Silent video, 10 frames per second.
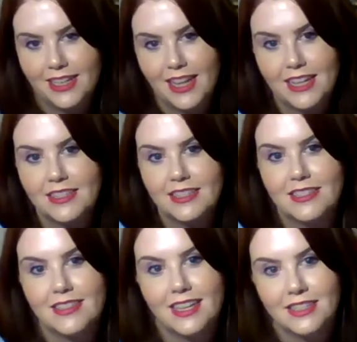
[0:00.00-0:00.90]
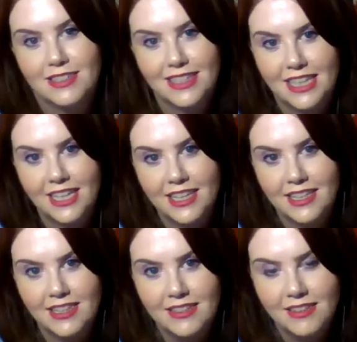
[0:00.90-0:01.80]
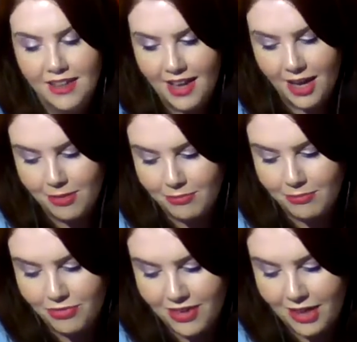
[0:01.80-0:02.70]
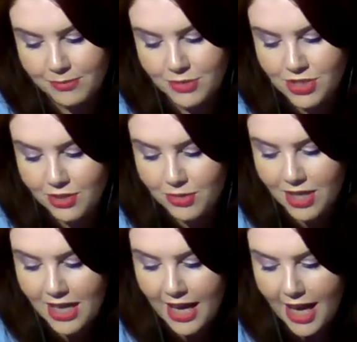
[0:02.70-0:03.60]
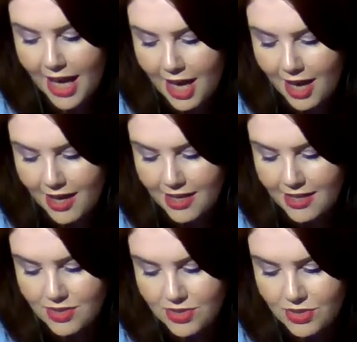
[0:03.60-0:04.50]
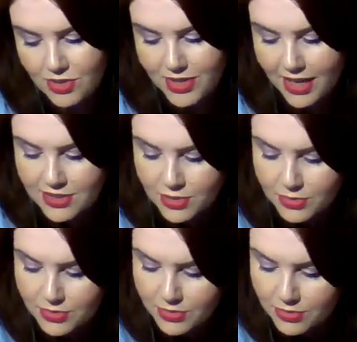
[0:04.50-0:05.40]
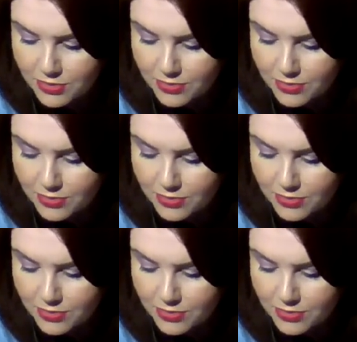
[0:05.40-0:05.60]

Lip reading: like, that's key for them too. So